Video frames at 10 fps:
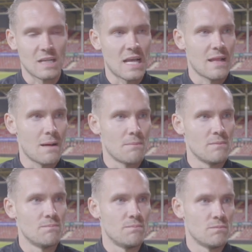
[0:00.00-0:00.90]
to get that
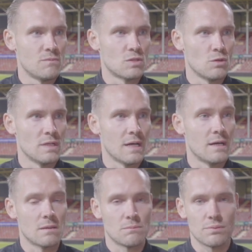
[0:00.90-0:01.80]
sorted
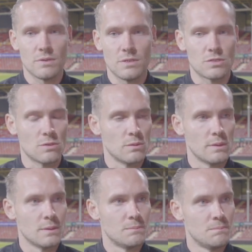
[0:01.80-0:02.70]
out, and I'm pretty sure we
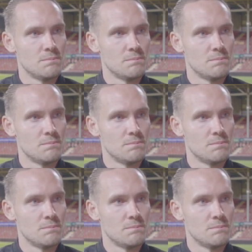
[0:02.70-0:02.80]
will.